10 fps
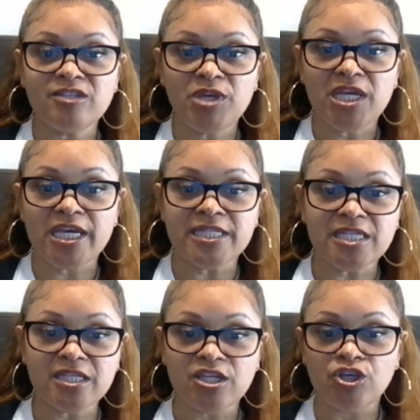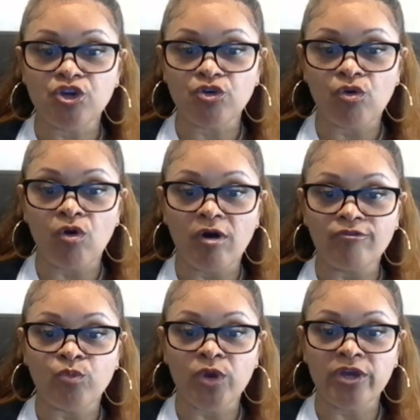and then to be ending the
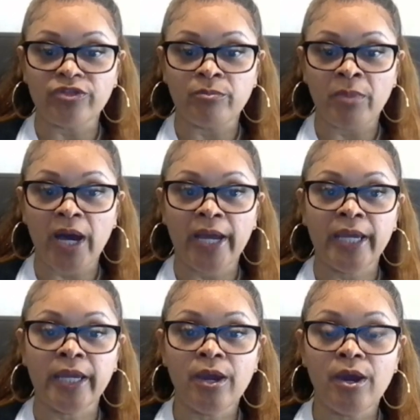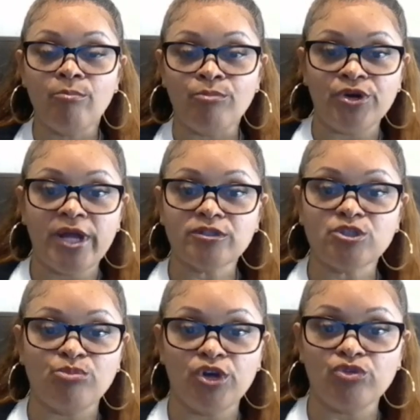year off with my
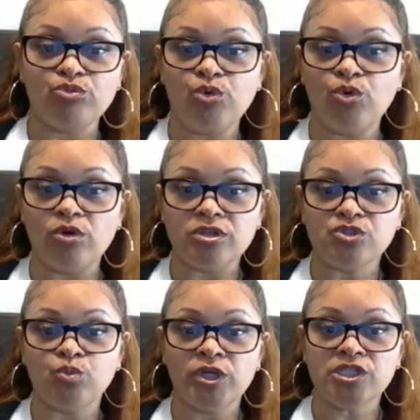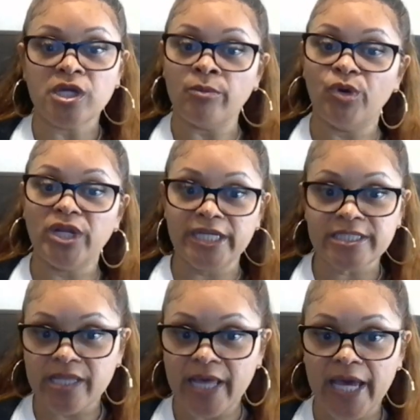Burnout to Breakthrough course, which
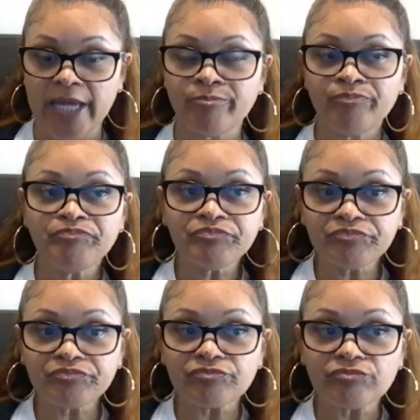I'm going to get to that.